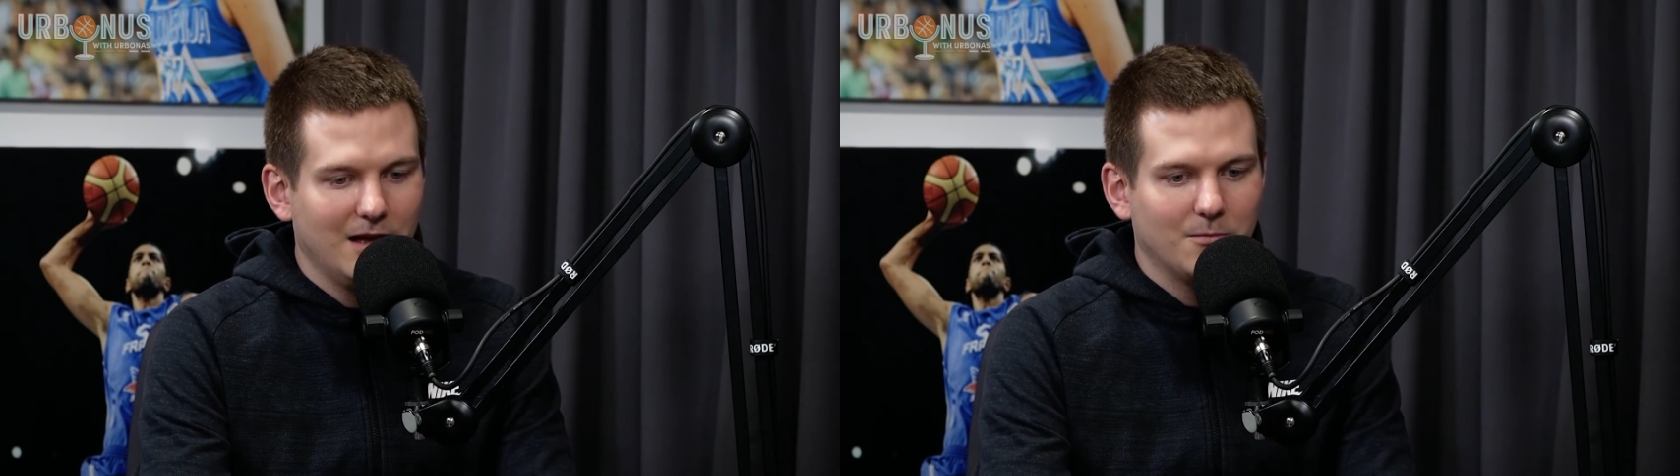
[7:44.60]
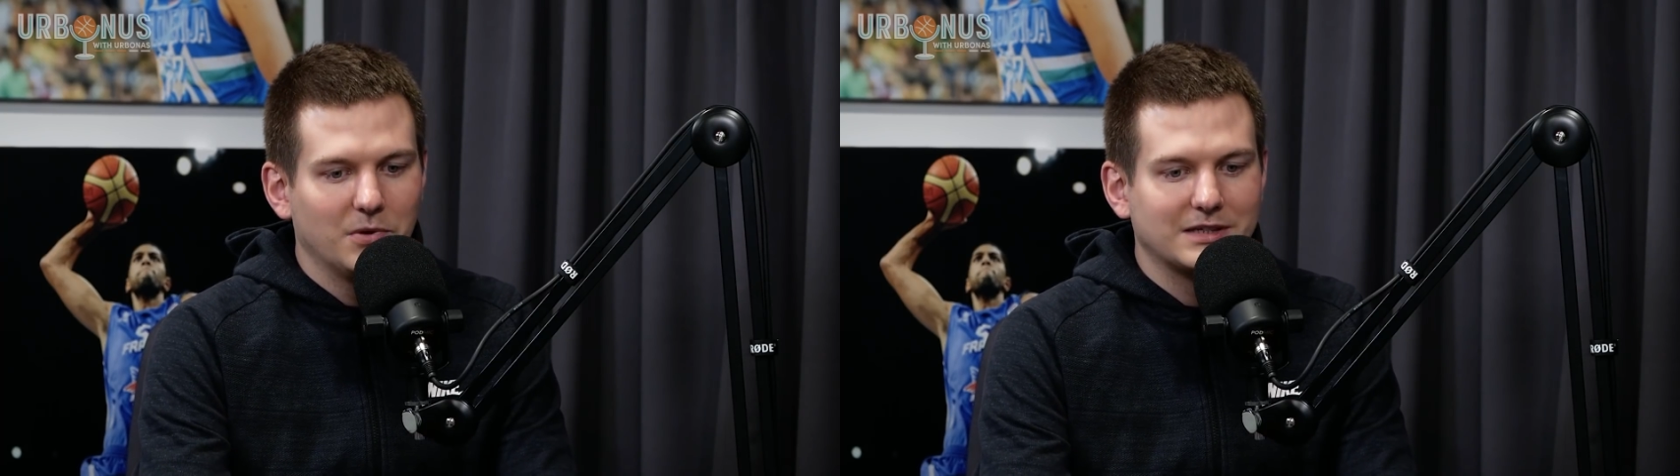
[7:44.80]

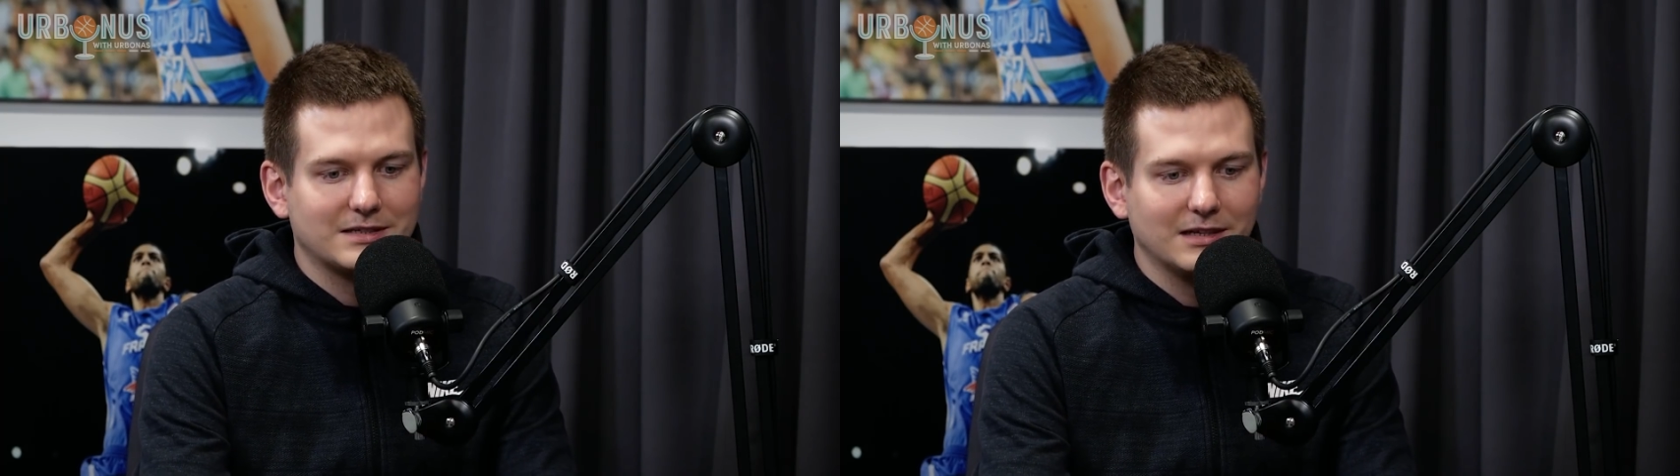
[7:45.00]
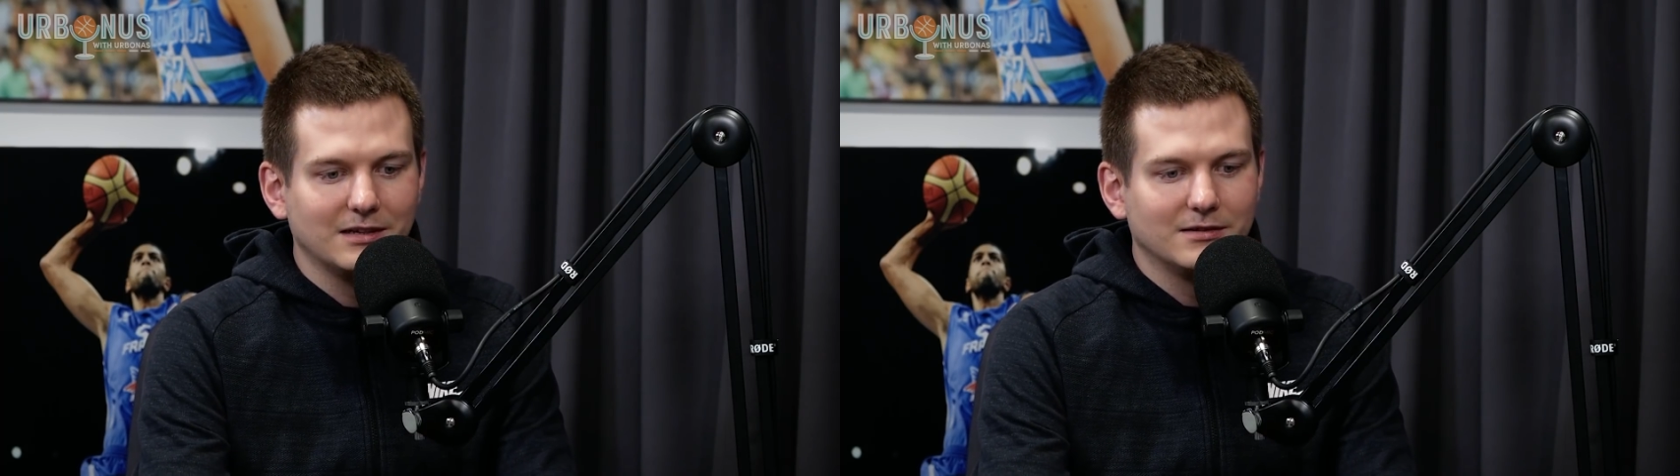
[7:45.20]
but
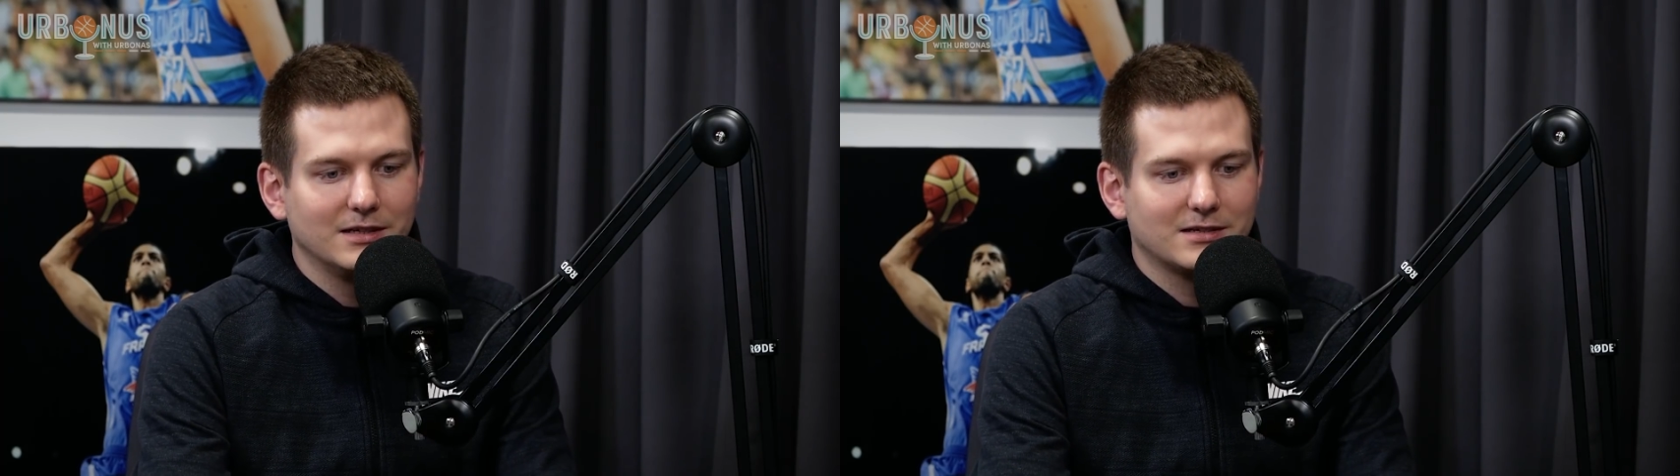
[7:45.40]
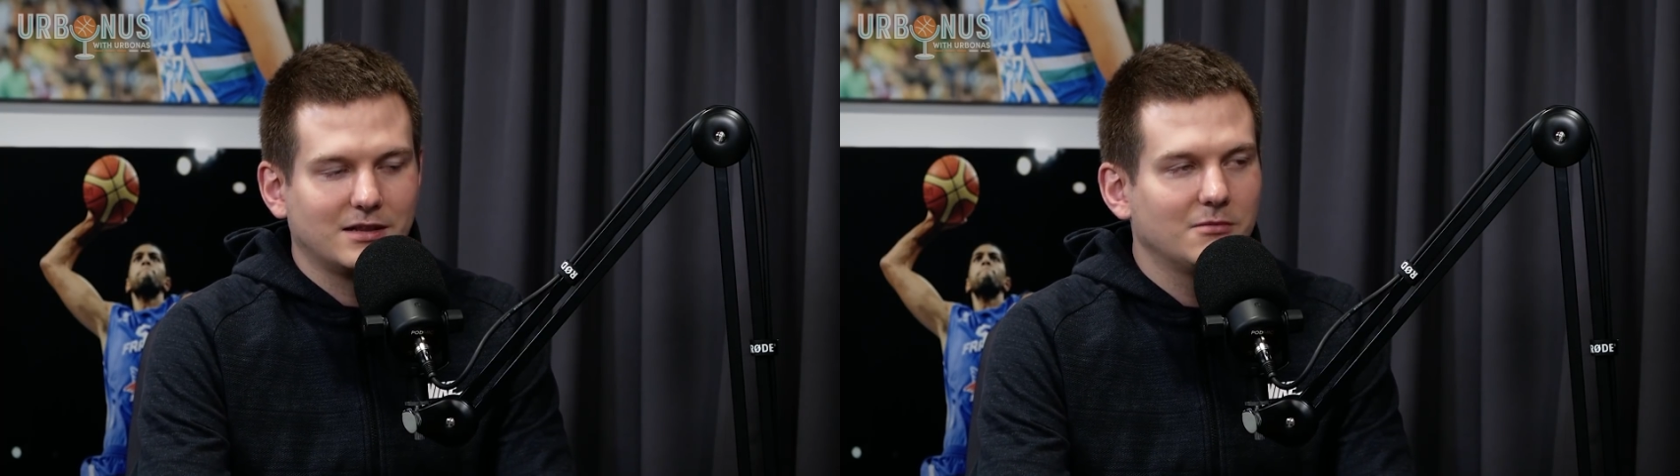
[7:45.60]
still
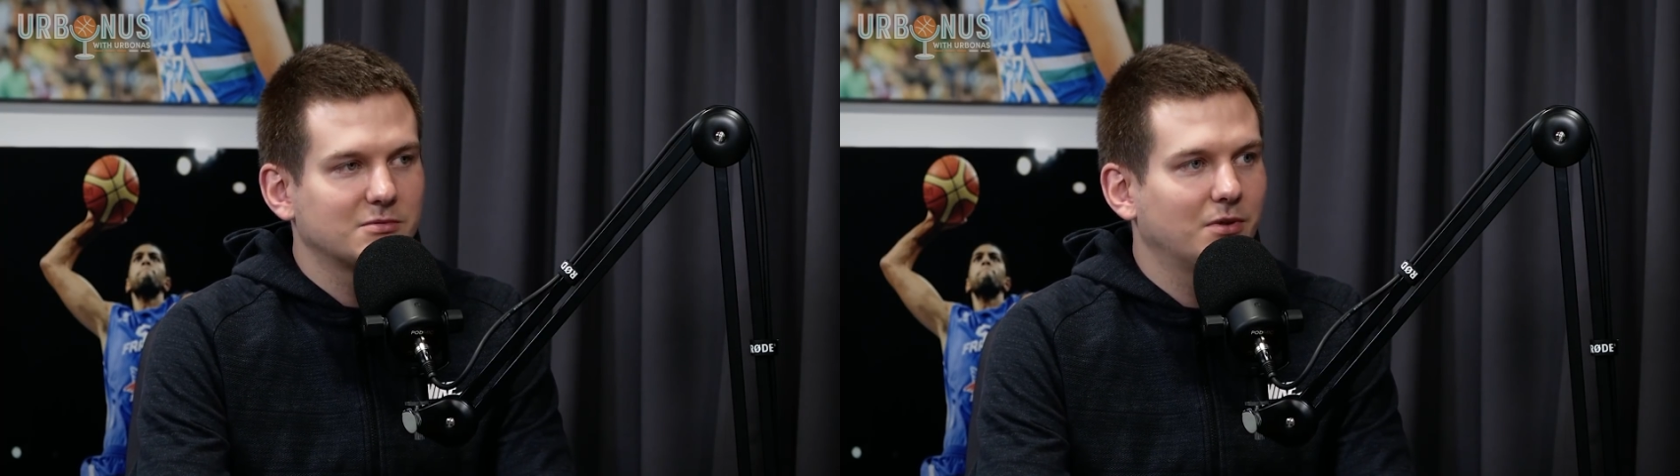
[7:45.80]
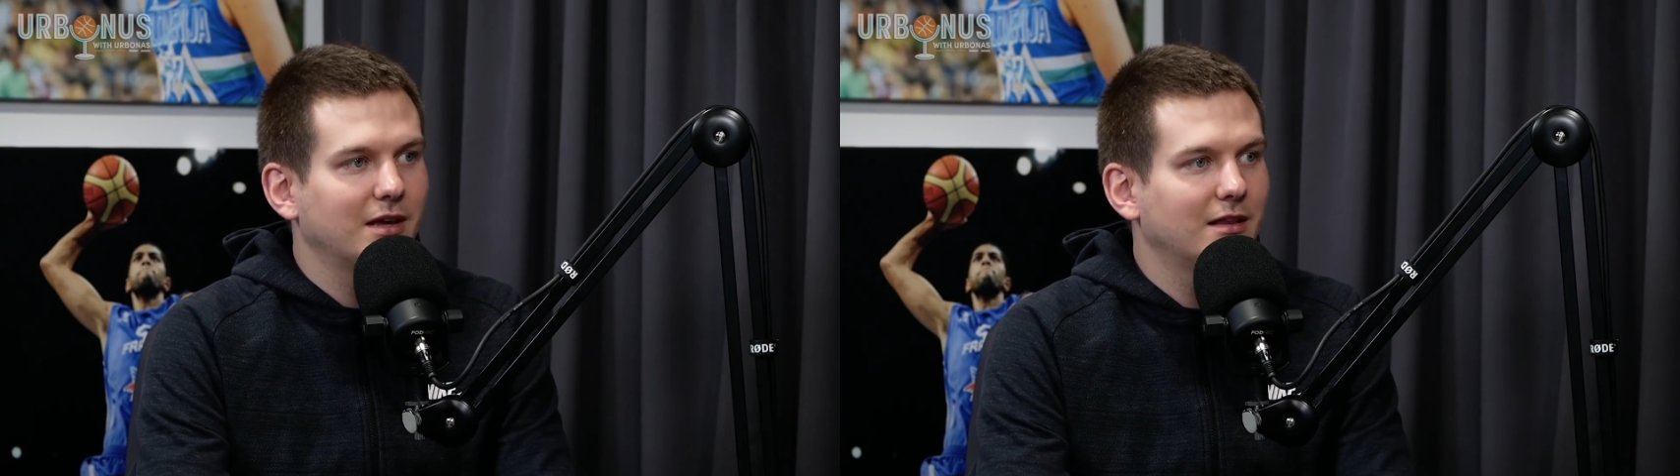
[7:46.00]
these
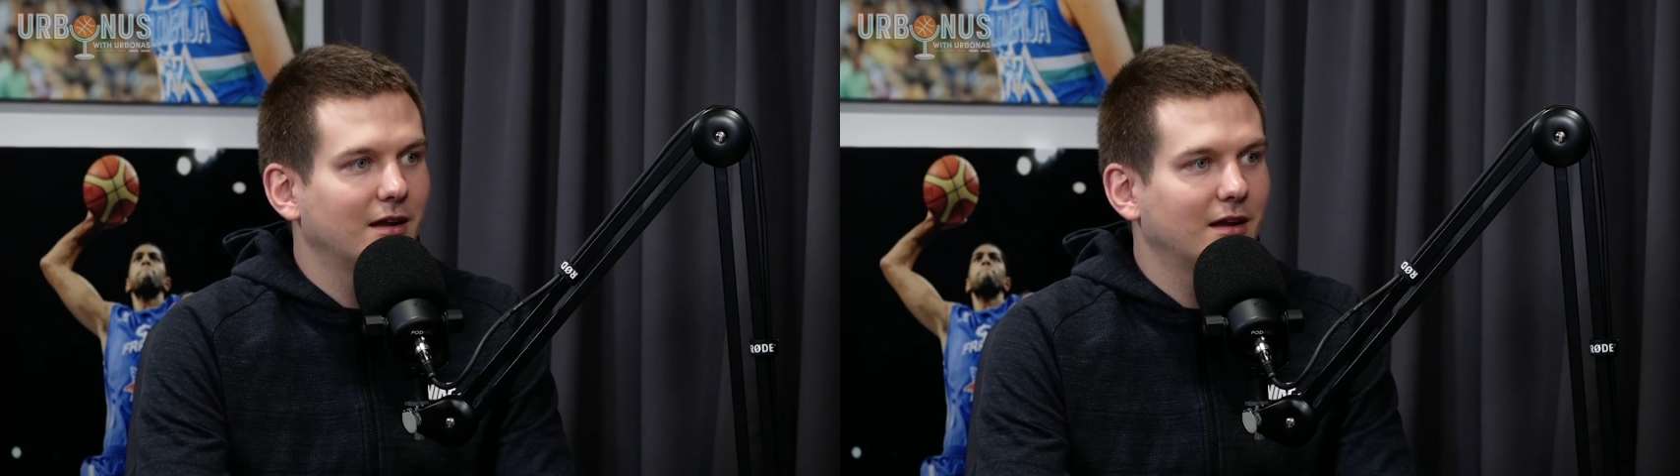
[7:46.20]
clubs playing